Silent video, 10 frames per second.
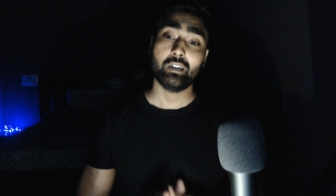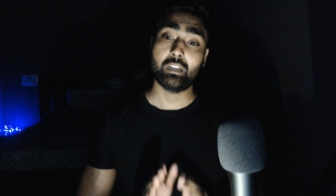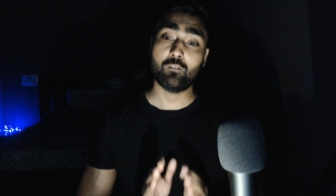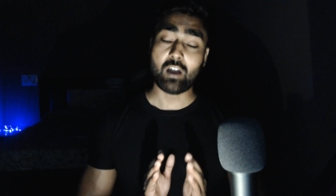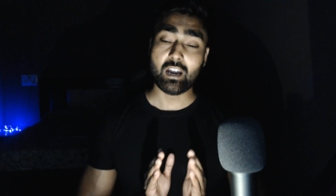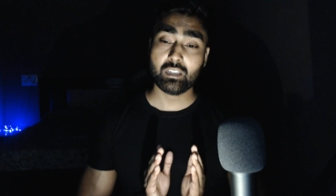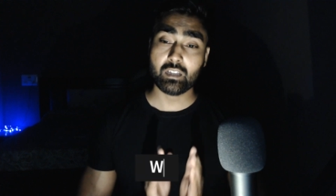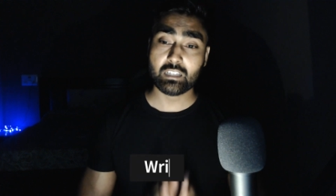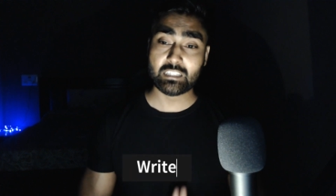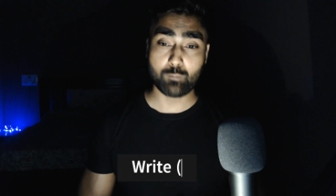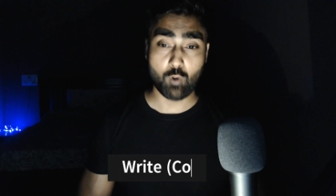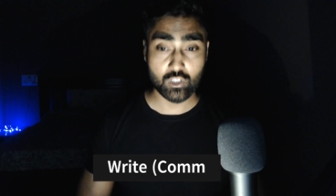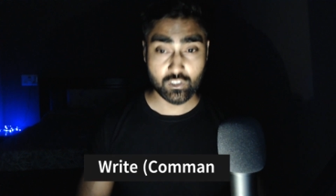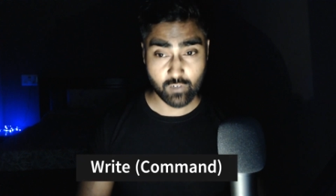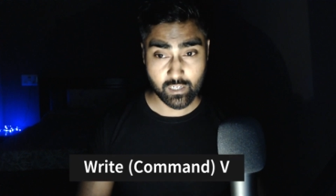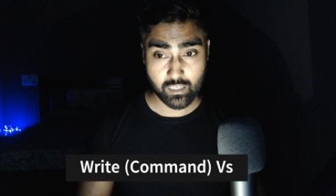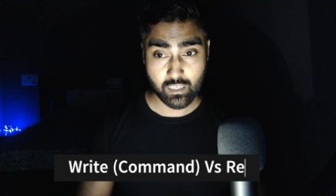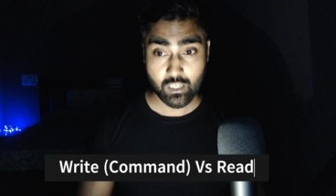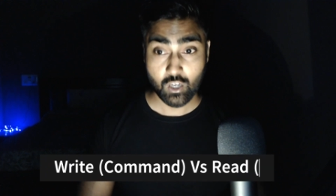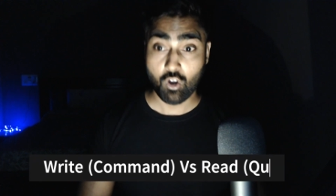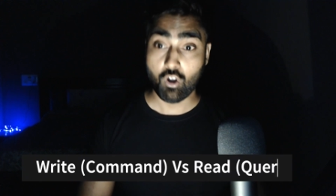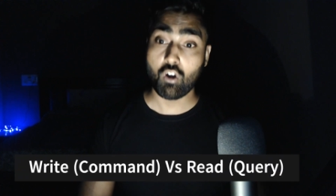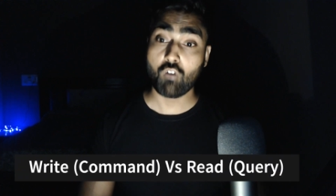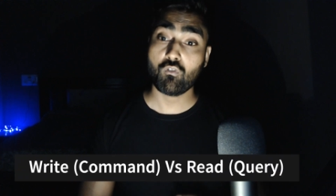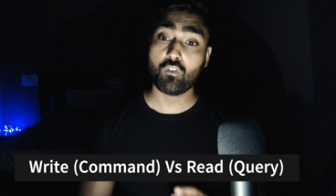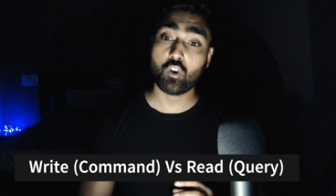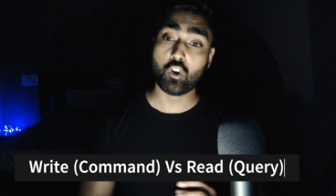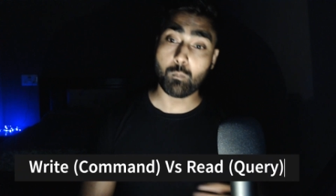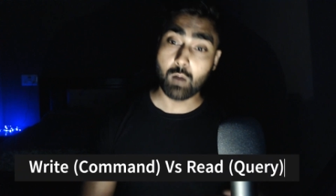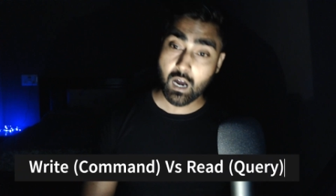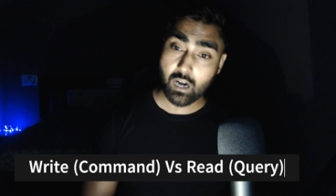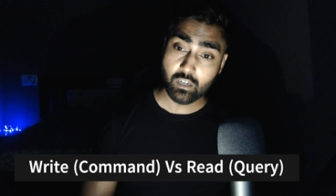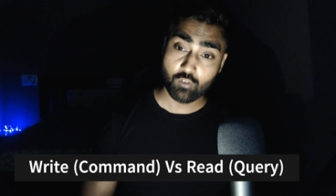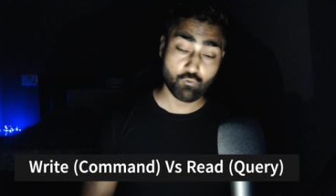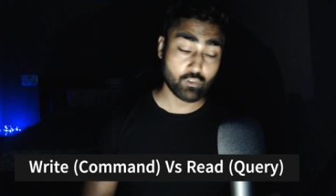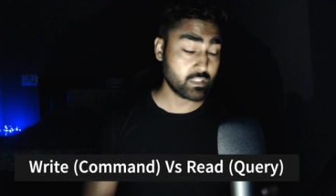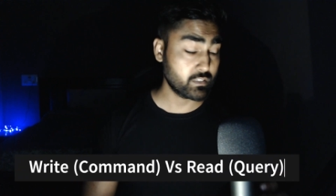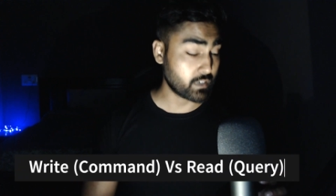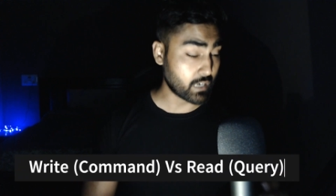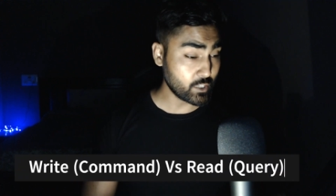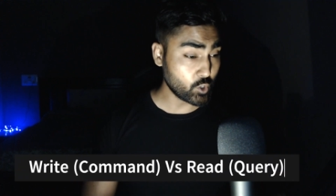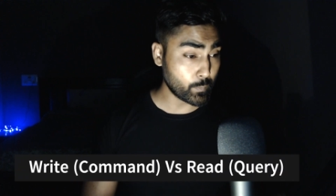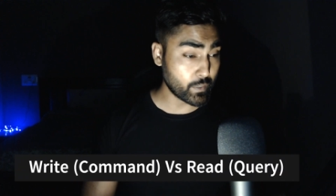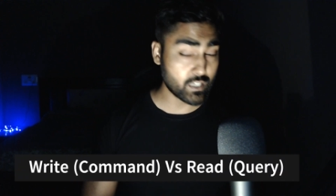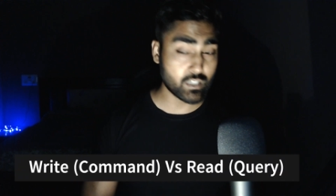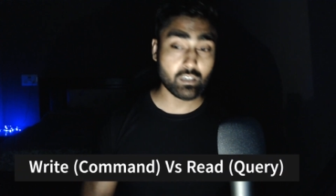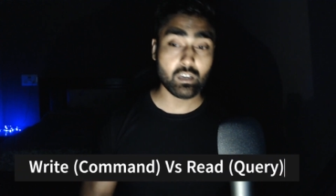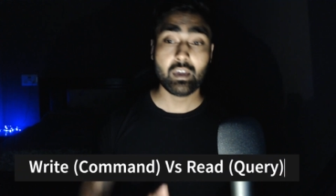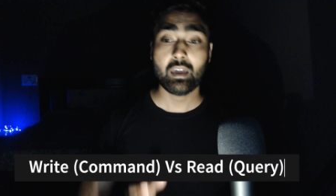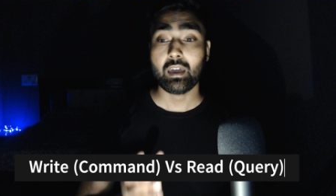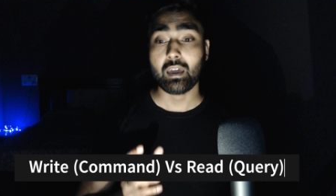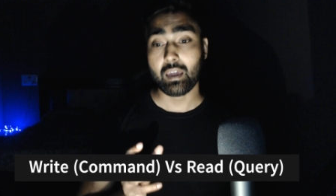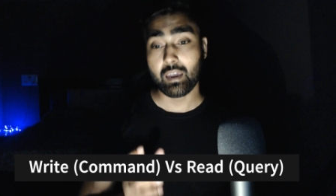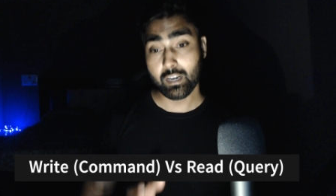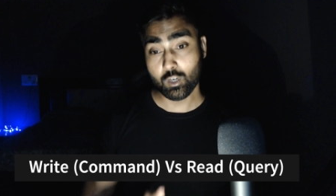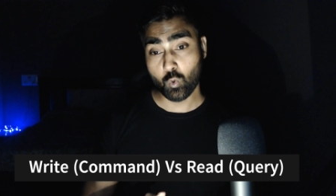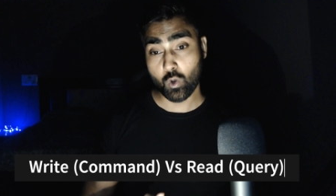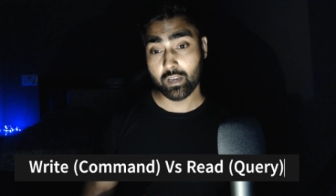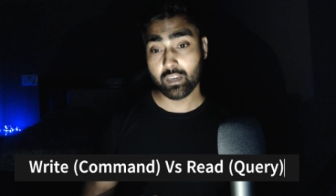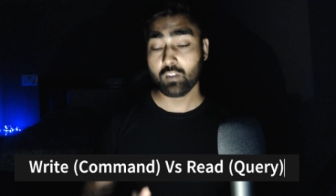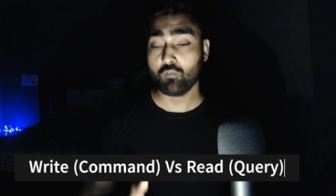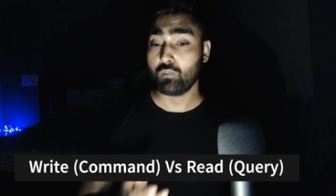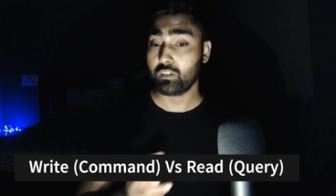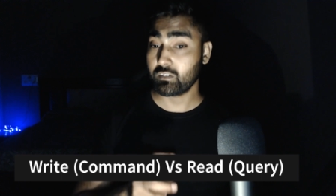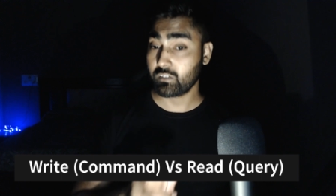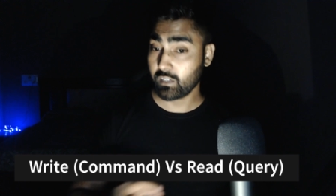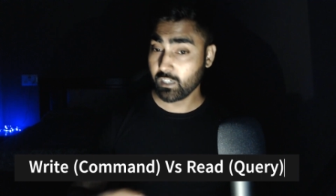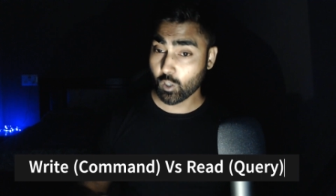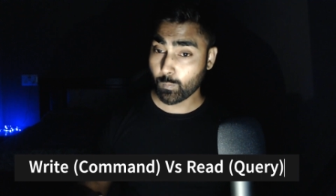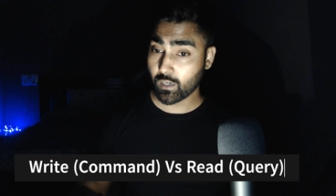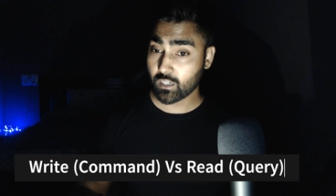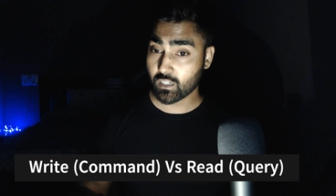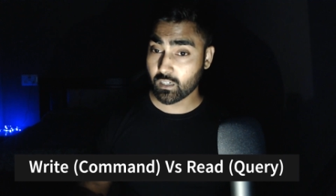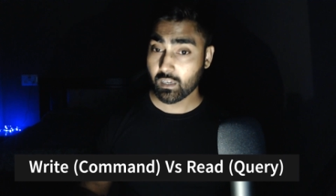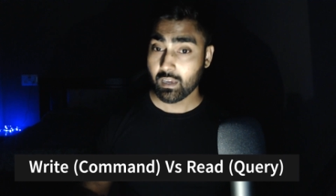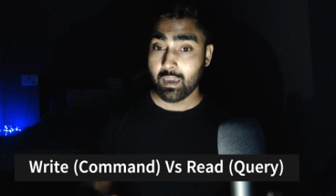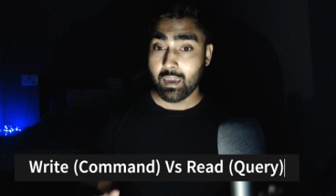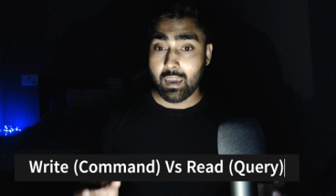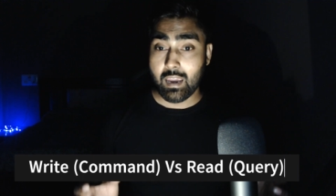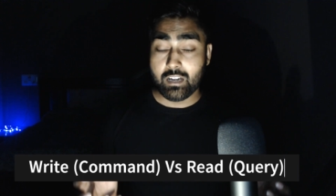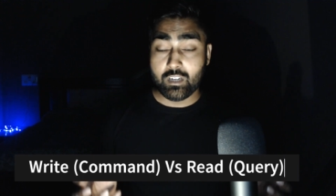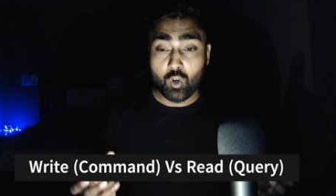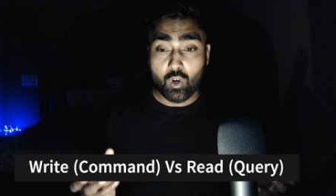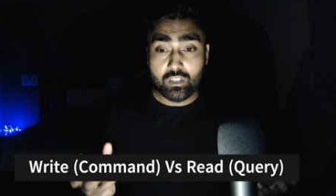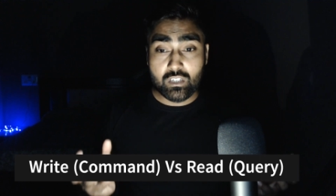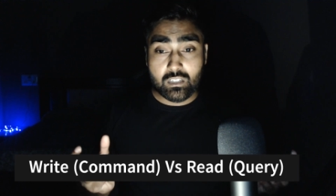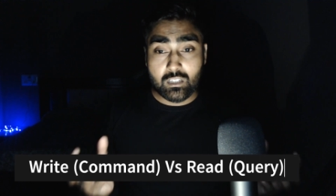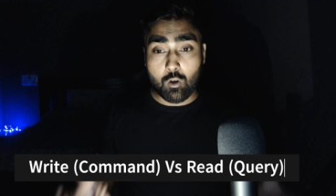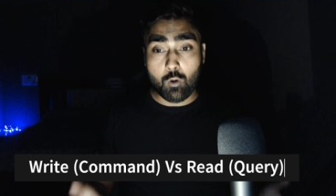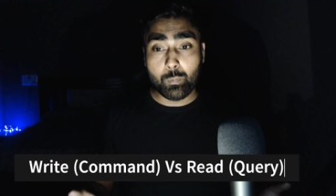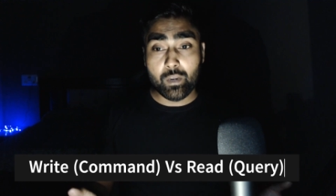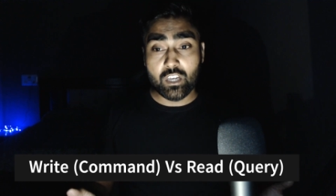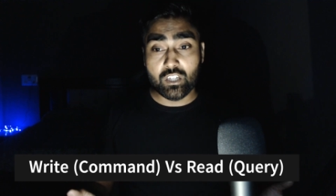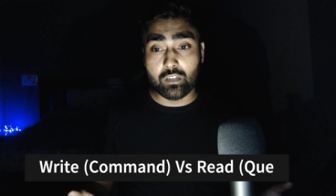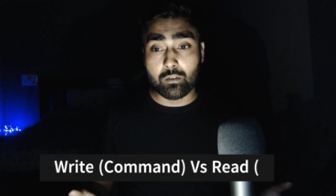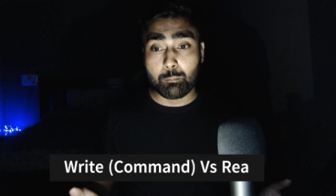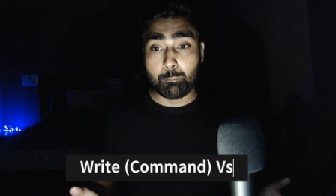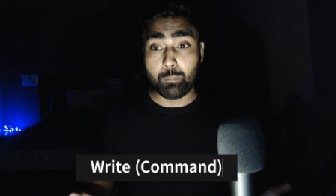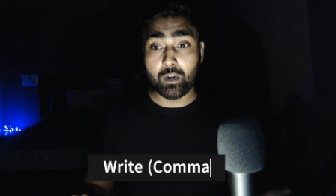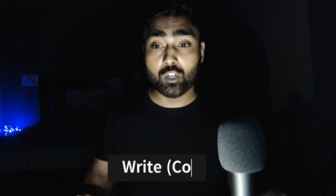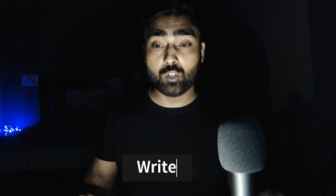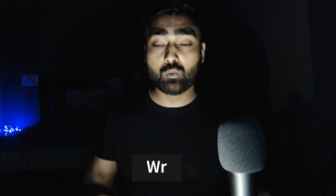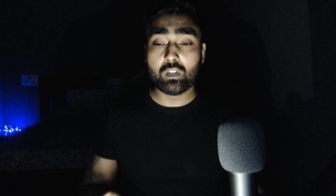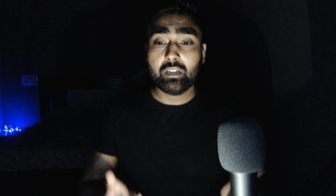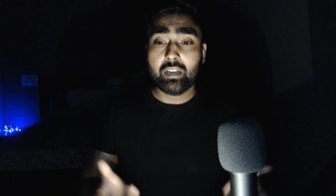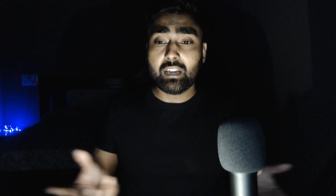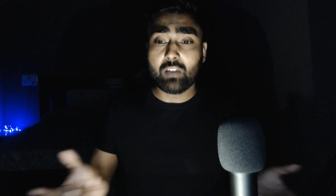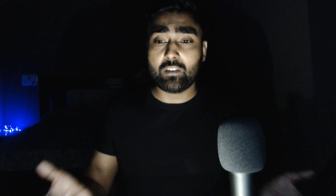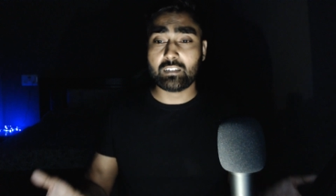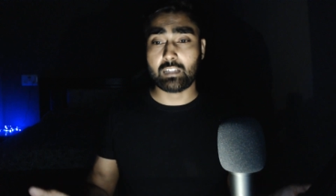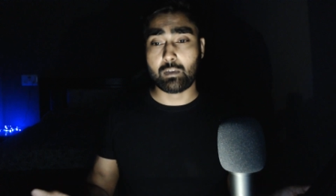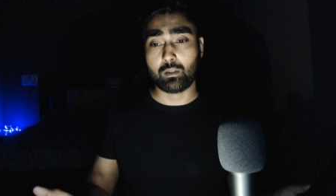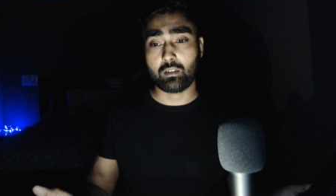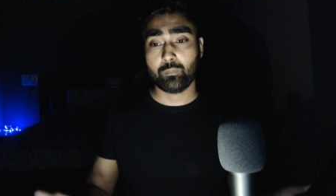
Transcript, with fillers: divide the responsibility of command which is write operation and query which is read operation and not just the operation but to the database level